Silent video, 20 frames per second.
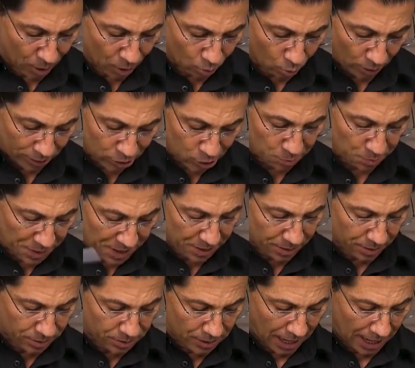What
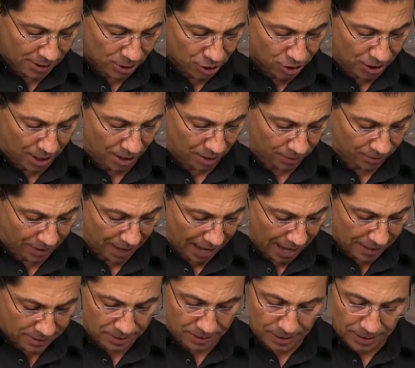speakers? I shared
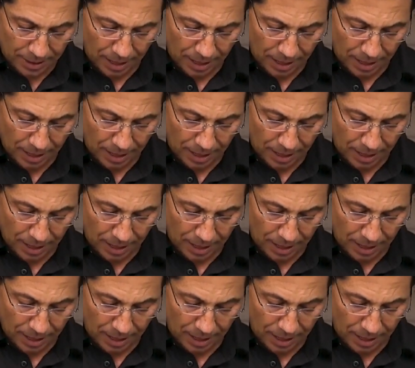that.